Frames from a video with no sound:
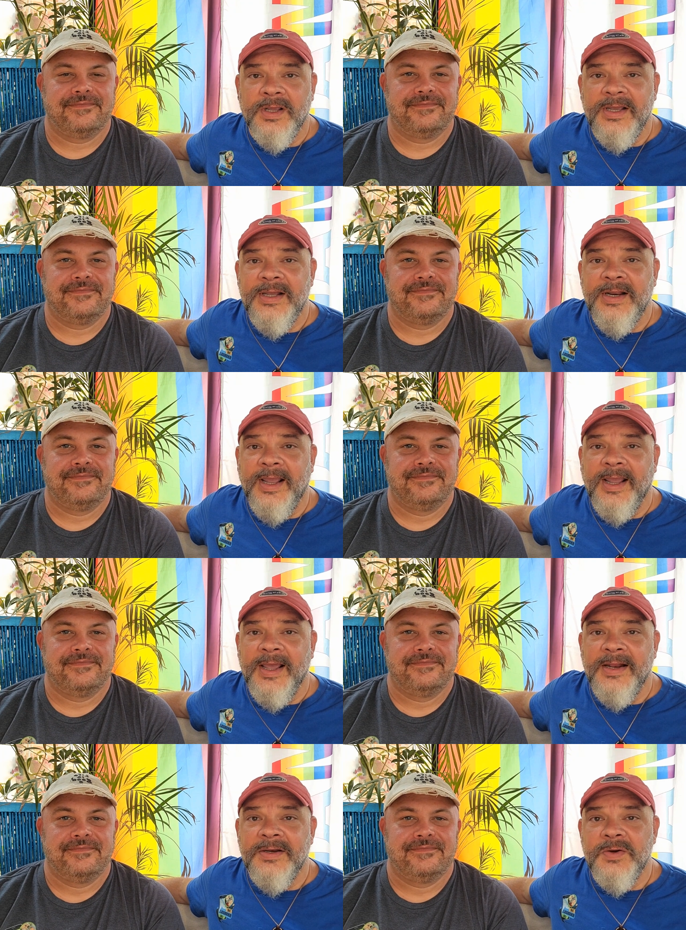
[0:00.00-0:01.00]
Speaker 1: Inn
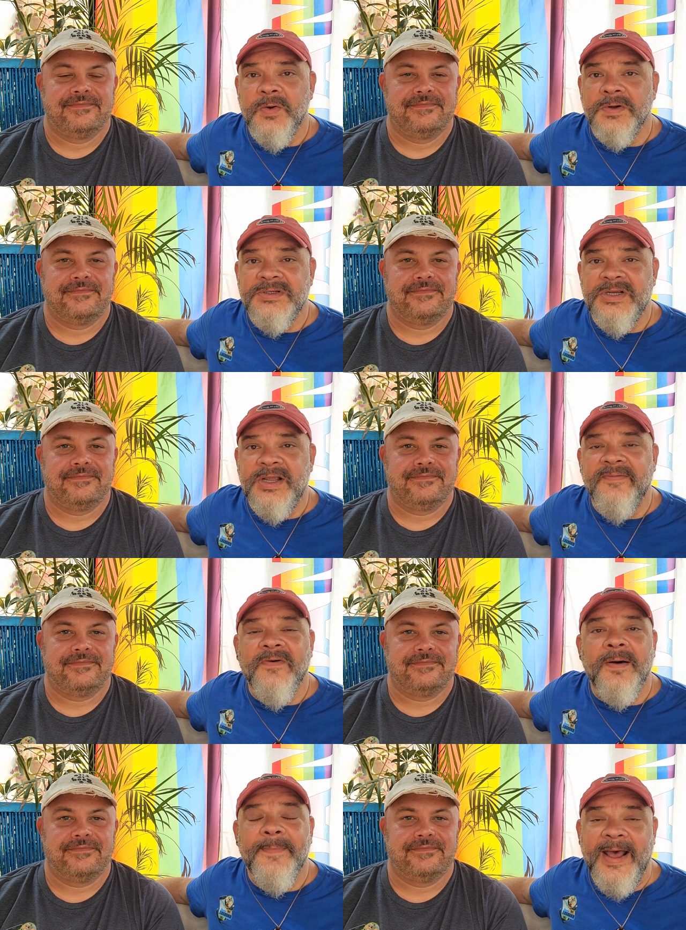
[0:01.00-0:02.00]
and New York City
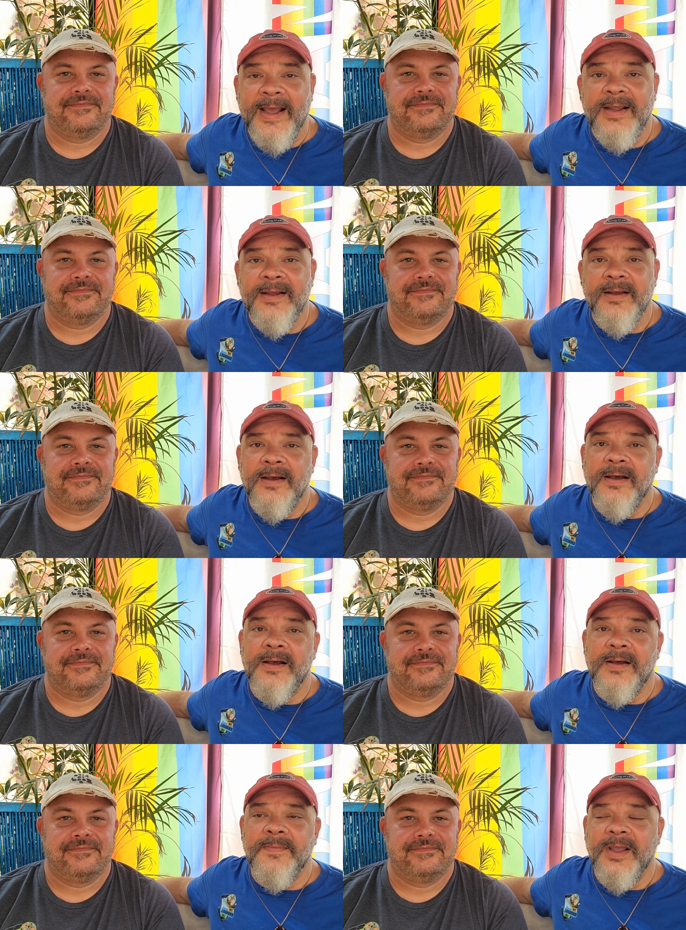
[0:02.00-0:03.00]
fought back.
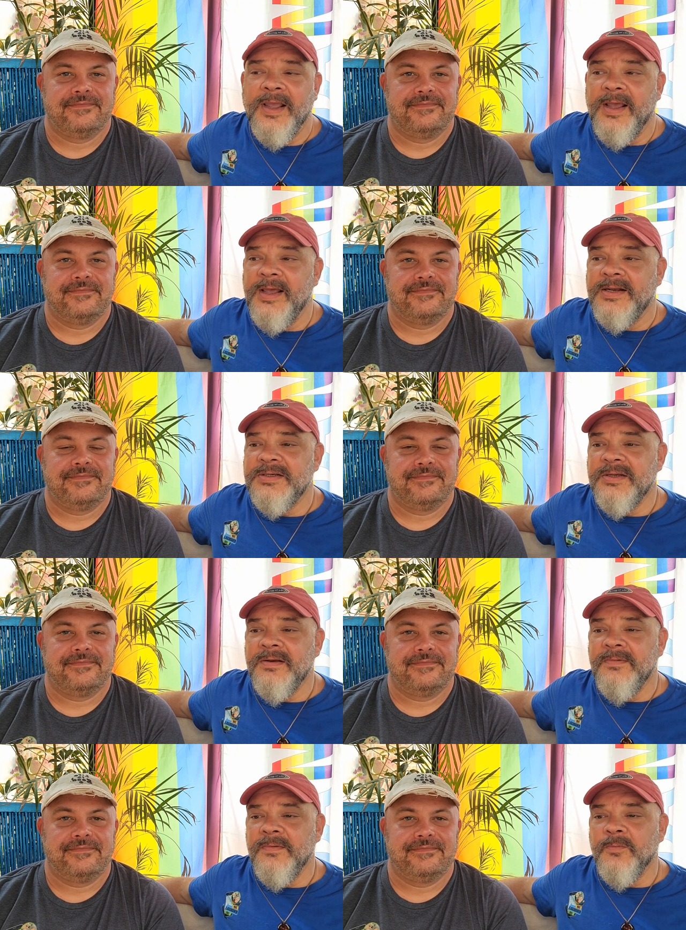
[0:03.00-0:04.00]
Um, and
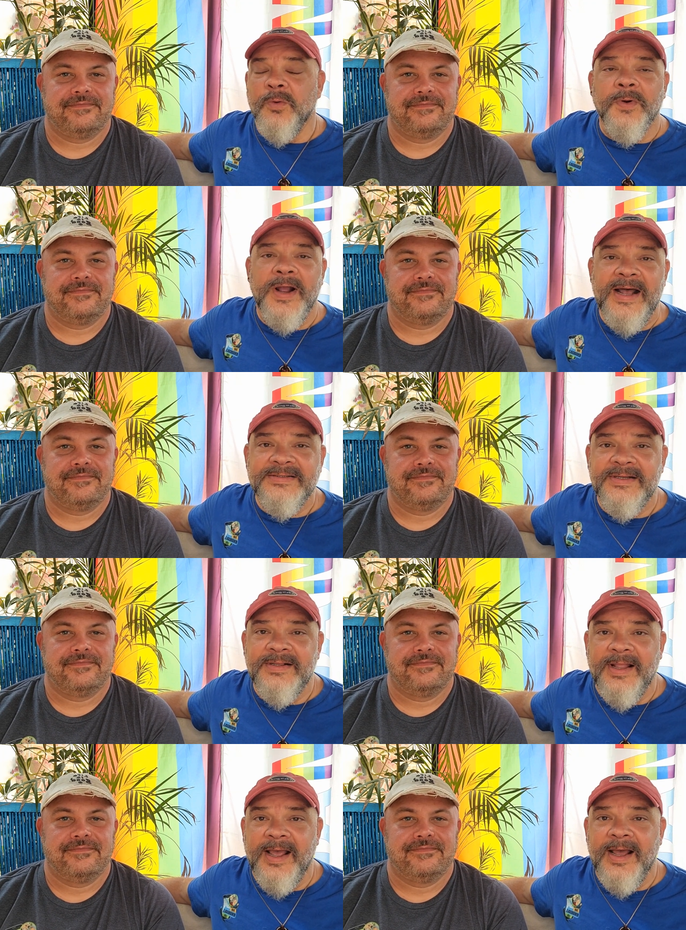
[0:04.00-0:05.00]
rumor has
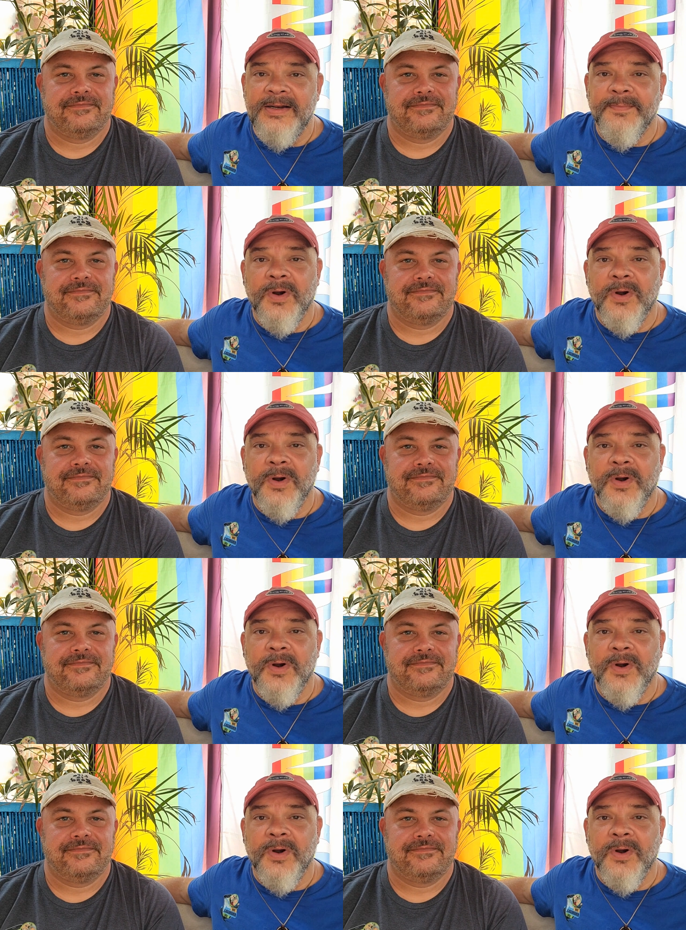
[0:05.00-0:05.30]
it that